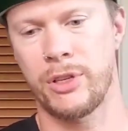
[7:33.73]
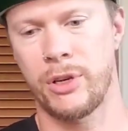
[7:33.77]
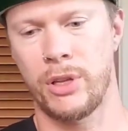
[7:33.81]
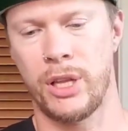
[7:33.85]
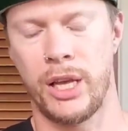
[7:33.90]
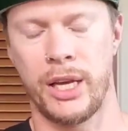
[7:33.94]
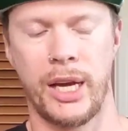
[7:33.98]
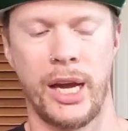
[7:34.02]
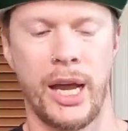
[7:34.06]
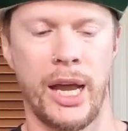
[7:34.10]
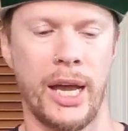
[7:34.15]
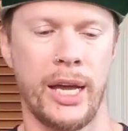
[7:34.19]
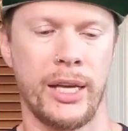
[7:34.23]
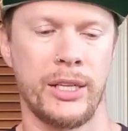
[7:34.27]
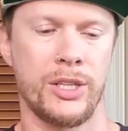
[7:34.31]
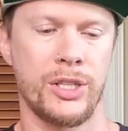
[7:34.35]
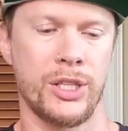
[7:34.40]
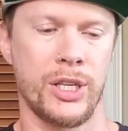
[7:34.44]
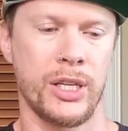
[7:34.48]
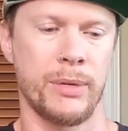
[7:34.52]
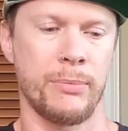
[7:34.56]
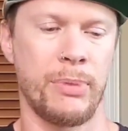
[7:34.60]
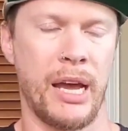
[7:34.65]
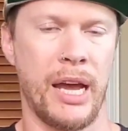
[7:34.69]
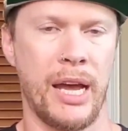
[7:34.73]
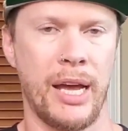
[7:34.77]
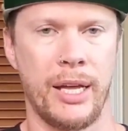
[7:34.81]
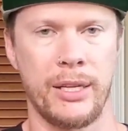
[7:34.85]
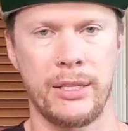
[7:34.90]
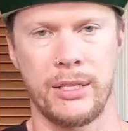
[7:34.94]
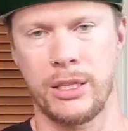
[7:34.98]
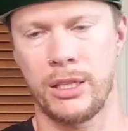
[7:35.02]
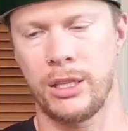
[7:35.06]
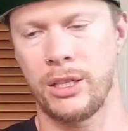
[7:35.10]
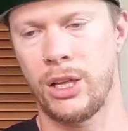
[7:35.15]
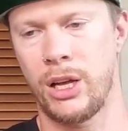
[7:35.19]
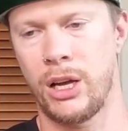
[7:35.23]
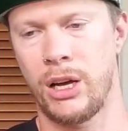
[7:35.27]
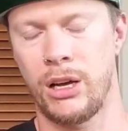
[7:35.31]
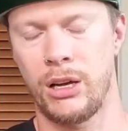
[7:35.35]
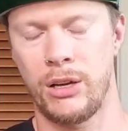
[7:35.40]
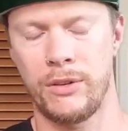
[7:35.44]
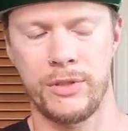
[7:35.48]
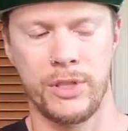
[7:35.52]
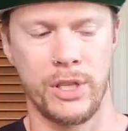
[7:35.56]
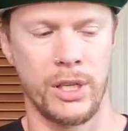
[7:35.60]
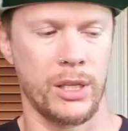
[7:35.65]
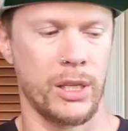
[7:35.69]
so like I had shin pads and
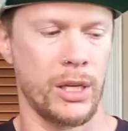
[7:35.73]
gloves,